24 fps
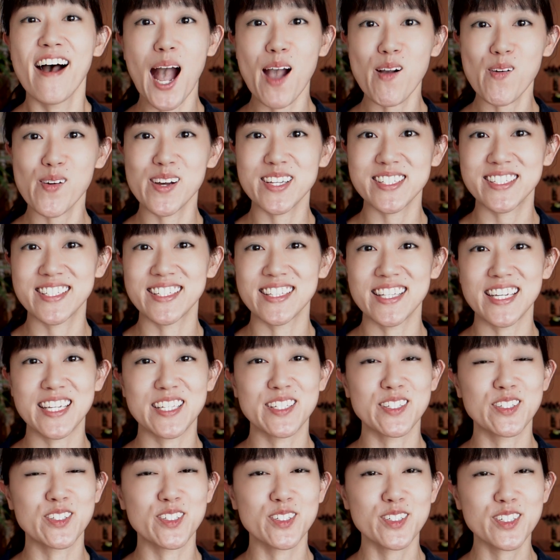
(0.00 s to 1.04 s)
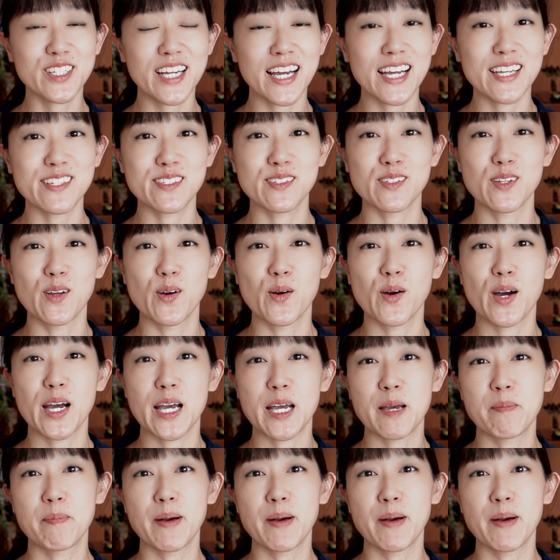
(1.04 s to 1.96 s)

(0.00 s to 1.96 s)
I want to let you guys know